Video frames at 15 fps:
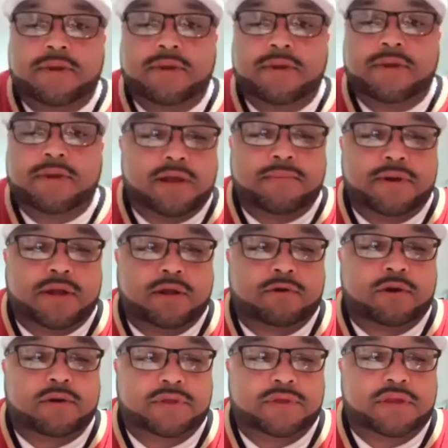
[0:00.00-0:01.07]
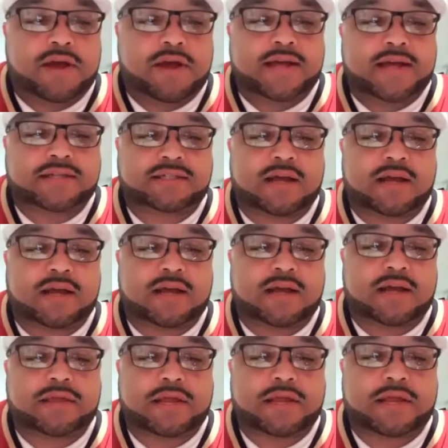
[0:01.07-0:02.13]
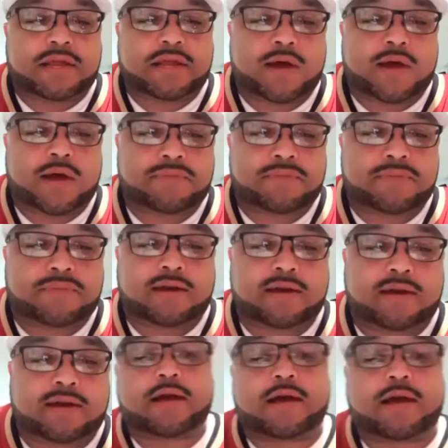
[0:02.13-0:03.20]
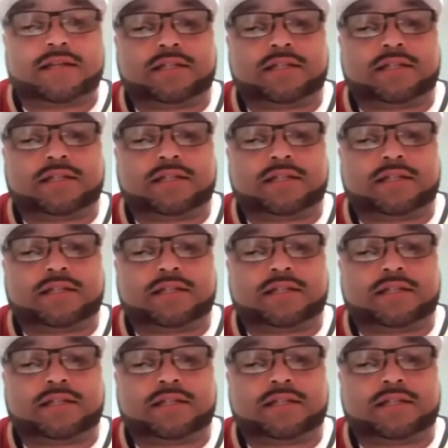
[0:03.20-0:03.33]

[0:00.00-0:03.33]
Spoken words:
going to agree with you guys that Joel Embiid is the